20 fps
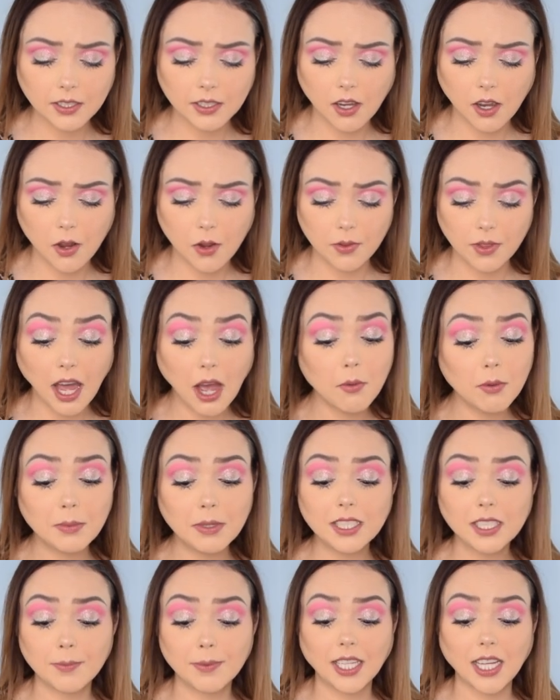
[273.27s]
So that would
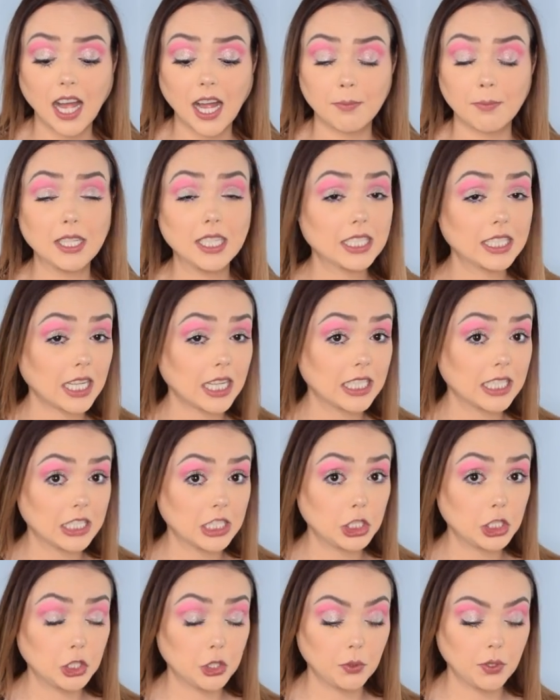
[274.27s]
be something I'd be
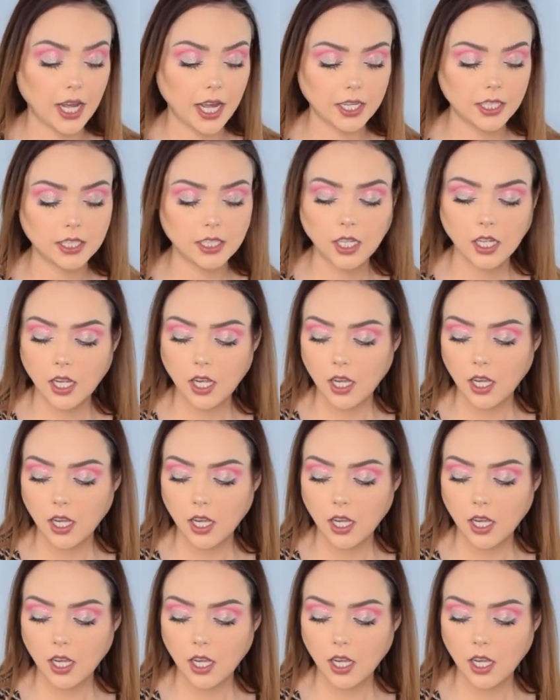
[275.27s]
excited to get.